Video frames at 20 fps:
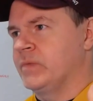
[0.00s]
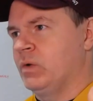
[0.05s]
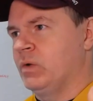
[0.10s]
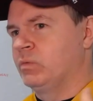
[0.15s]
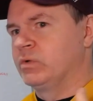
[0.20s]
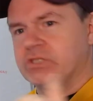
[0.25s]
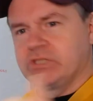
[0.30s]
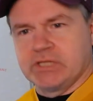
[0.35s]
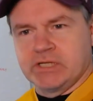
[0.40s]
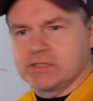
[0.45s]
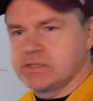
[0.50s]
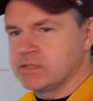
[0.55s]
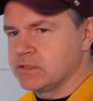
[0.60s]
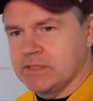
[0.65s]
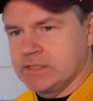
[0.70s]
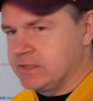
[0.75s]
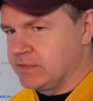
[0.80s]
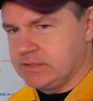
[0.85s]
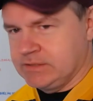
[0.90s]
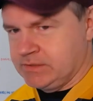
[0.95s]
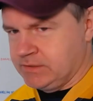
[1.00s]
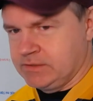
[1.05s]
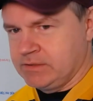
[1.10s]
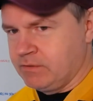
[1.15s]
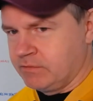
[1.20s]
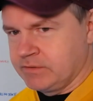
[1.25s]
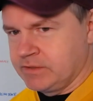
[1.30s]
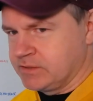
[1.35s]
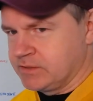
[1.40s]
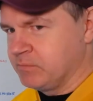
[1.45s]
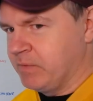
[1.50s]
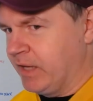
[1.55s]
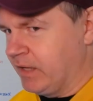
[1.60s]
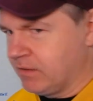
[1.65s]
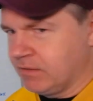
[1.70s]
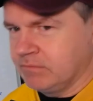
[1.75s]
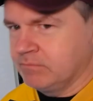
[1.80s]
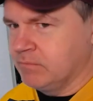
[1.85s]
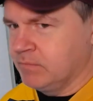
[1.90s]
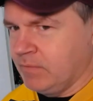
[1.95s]
which doesn't, it still doesn't make
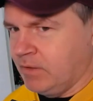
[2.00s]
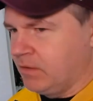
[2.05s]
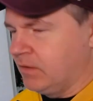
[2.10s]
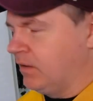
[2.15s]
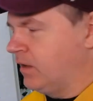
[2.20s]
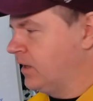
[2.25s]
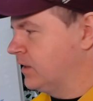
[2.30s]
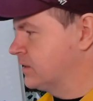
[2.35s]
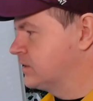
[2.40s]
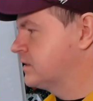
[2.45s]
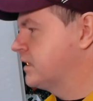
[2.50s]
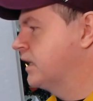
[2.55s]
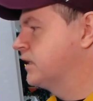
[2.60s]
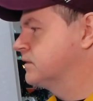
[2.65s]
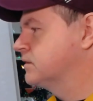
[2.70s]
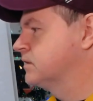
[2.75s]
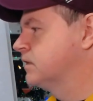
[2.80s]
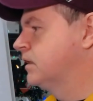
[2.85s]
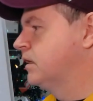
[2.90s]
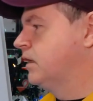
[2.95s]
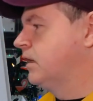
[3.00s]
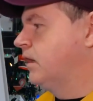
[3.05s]
a lot of sense.